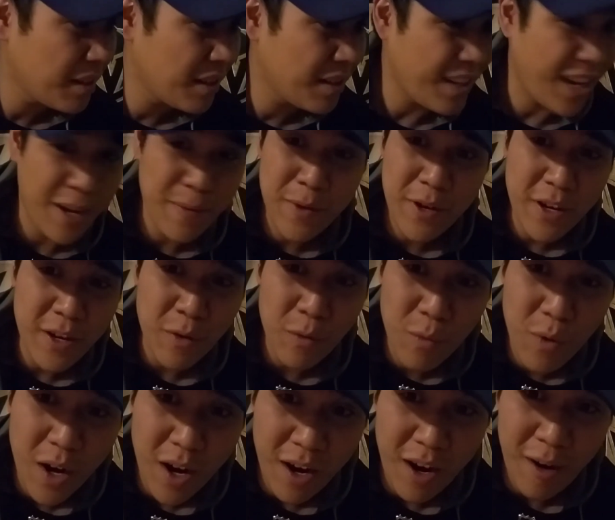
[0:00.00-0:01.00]
I mean, you're going to
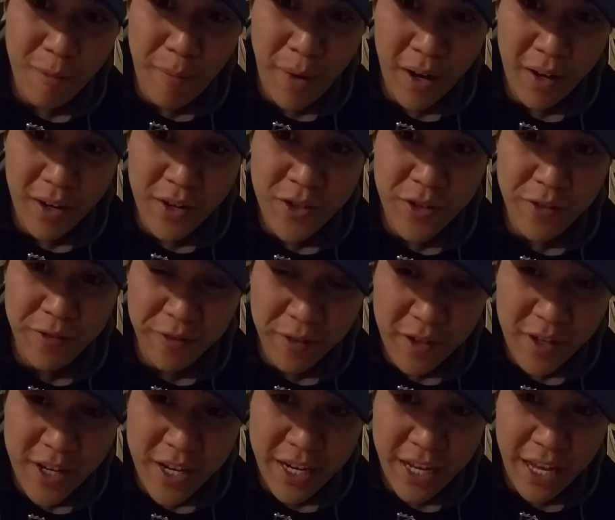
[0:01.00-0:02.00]
wear out Marc-Andre
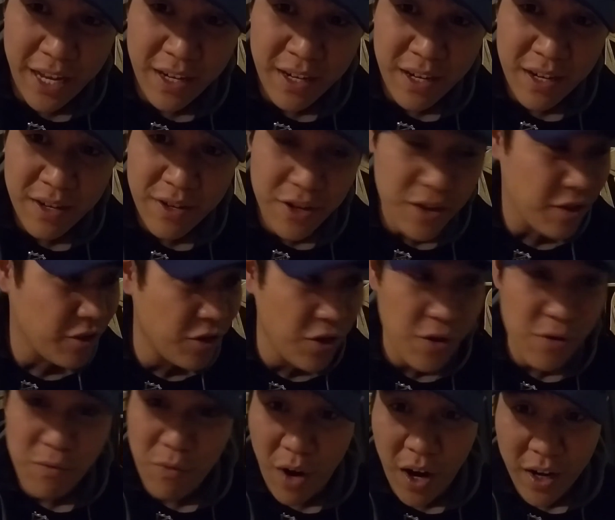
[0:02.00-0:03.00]
Fleury again. Do you
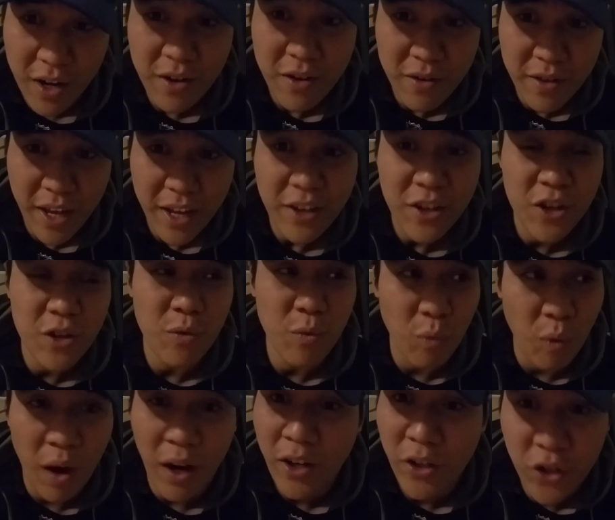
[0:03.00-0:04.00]
want to do that? Do you
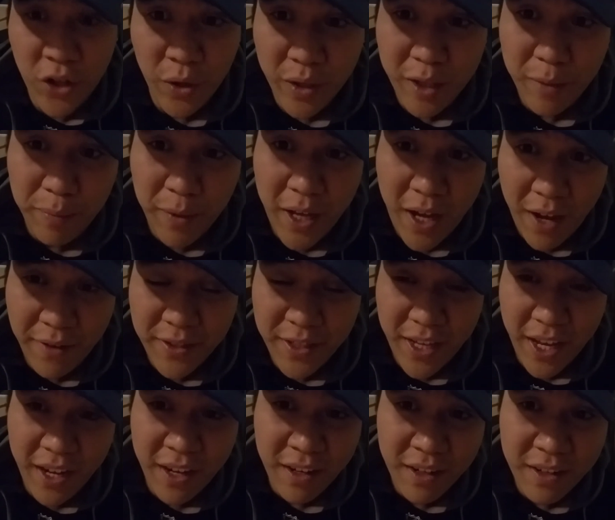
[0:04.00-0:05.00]
want to choke in the playoffs
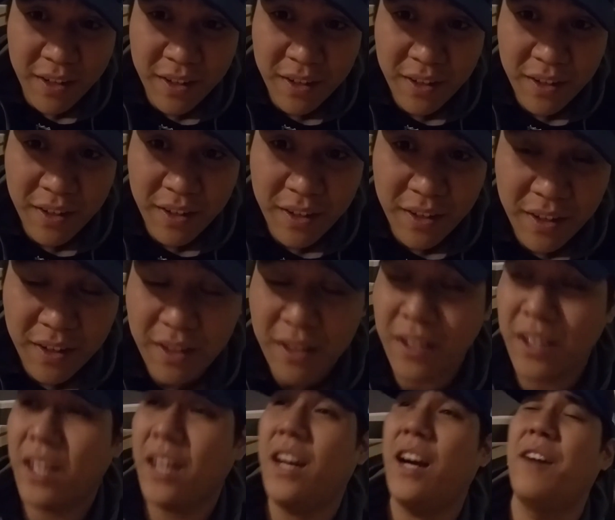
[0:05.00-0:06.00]
again?
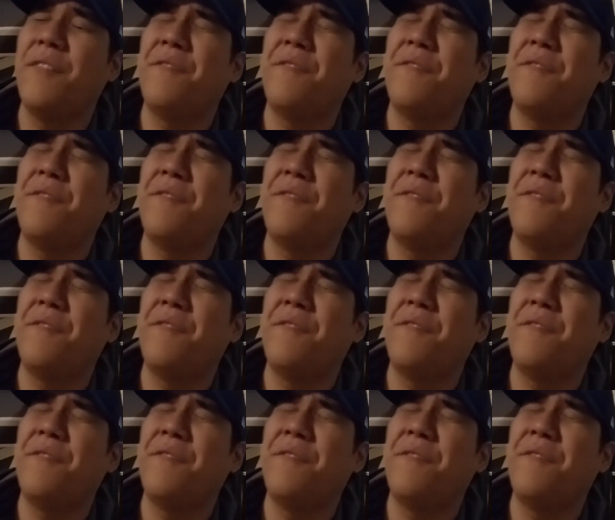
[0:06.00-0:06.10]
Ah,